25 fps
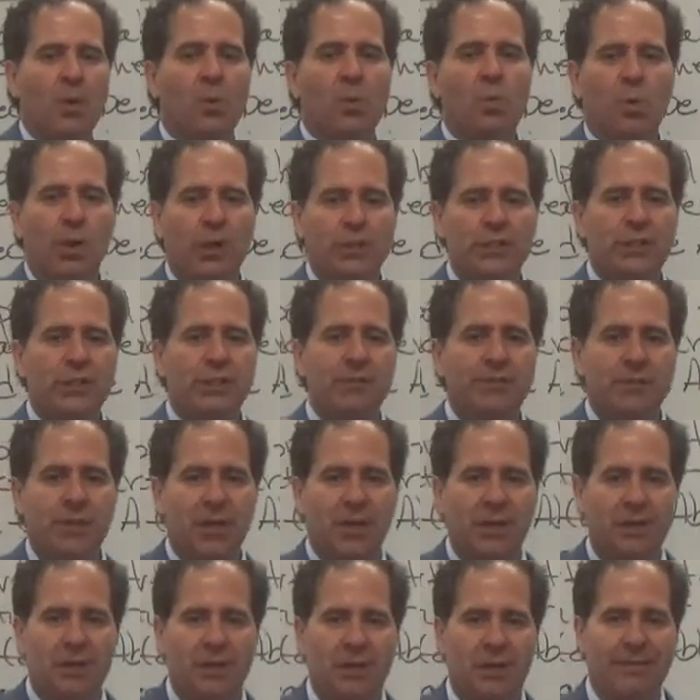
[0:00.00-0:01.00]
Once you've
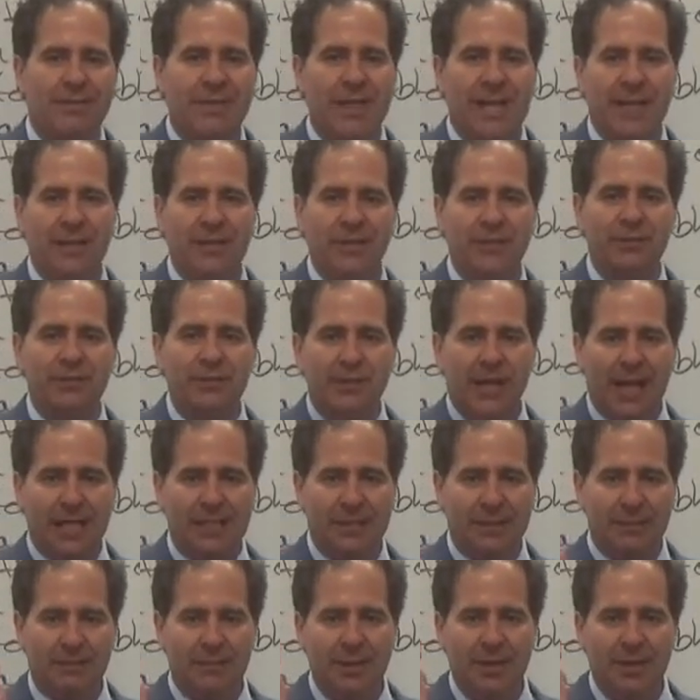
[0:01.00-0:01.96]
done all of that, you've got the